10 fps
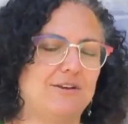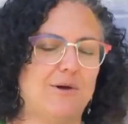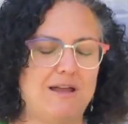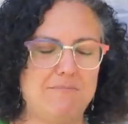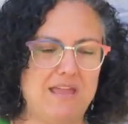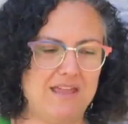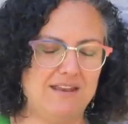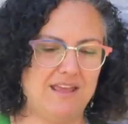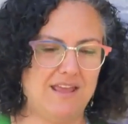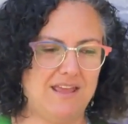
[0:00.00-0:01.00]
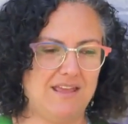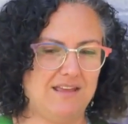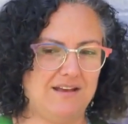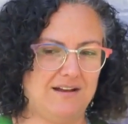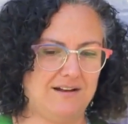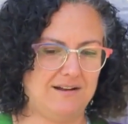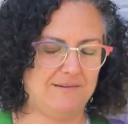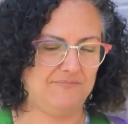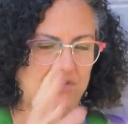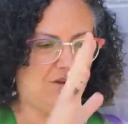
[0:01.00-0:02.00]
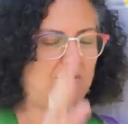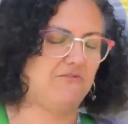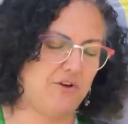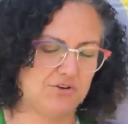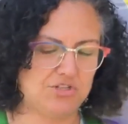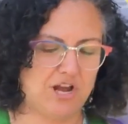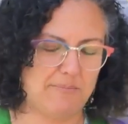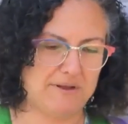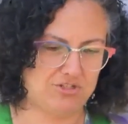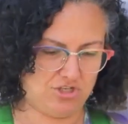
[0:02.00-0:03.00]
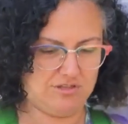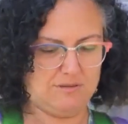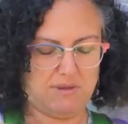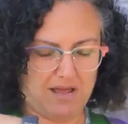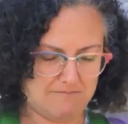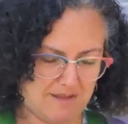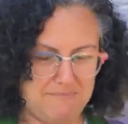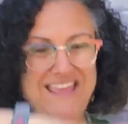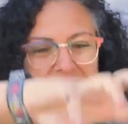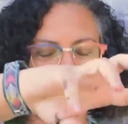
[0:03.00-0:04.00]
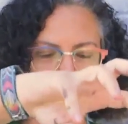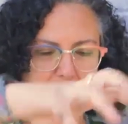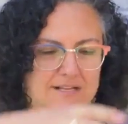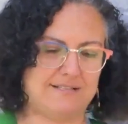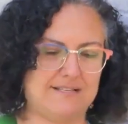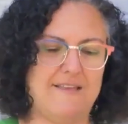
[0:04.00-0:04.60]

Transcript: so I made on Photoshop, I made the bricks,